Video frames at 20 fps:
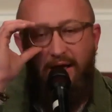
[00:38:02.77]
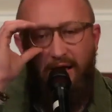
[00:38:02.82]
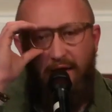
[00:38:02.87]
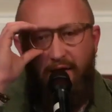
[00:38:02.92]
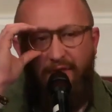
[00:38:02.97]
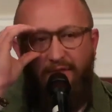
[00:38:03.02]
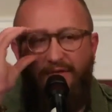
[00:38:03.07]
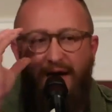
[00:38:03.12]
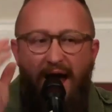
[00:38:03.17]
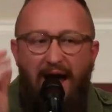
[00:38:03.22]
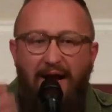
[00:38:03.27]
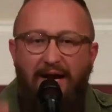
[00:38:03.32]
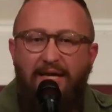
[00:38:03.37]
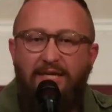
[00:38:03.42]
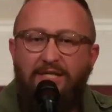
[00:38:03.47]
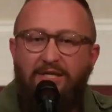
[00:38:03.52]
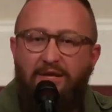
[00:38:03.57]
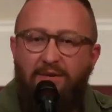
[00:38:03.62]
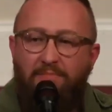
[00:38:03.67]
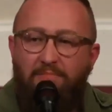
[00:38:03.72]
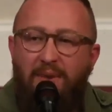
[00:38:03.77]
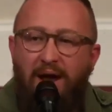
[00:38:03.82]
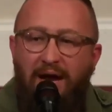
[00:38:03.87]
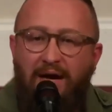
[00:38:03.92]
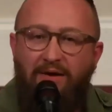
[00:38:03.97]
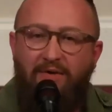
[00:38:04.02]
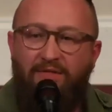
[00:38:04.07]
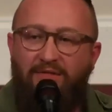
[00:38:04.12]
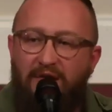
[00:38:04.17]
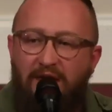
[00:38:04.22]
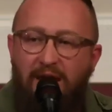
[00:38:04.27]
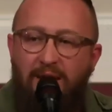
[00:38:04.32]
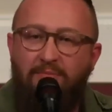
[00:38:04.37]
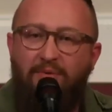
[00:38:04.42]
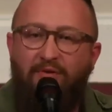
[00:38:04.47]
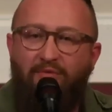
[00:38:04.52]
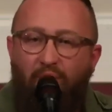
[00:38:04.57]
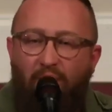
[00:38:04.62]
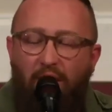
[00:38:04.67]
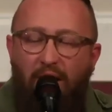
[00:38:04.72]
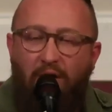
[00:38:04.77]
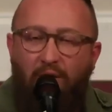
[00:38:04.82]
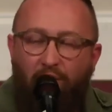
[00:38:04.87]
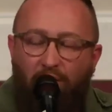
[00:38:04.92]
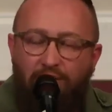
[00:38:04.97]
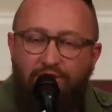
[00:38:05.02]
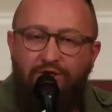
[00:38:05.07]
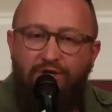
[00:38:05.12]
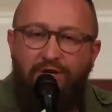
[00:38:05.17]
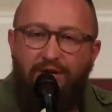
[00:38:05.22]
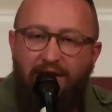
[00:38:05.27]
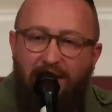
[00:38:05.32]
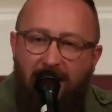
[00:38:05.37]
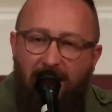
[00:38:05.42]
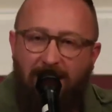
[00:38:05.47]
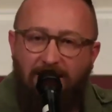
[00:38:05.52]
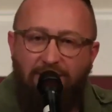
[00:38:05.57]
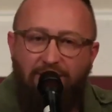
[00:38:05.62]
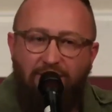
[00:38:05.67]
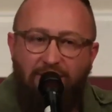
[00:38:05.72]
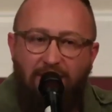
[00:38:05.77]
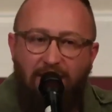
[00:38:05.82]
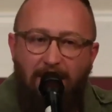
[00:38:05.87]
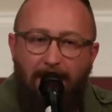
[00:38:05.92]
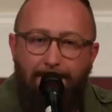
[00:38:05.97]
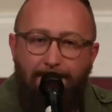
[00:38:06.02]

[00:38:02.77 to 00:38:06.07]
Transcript: that is the main theme of what I want you to catch.